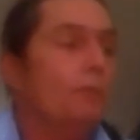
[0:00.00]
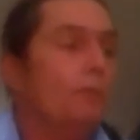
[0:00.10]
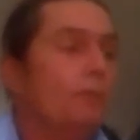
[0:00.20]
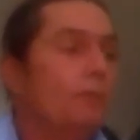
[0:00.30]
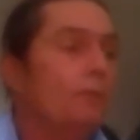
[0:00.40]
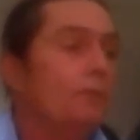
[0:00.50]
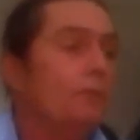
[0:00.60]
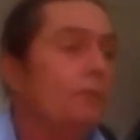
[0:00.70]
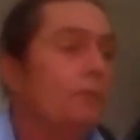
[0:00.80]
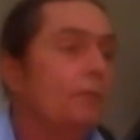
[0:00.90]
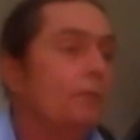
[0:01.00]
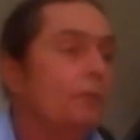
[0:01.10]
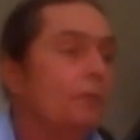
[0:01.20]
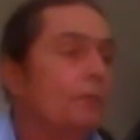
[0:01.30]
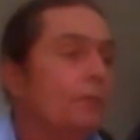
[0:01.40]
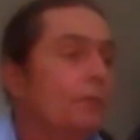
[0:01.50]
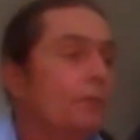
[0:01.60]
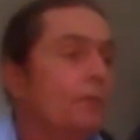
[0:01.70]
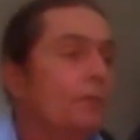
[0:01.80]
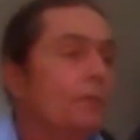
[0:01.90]

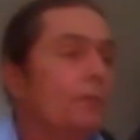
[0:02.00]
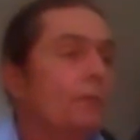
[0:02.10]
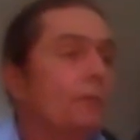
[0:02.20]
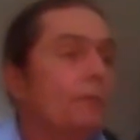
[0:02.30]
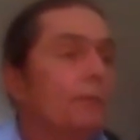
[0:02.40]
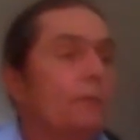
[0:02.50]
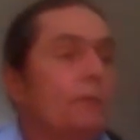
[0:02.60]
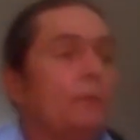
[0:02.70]
(silence)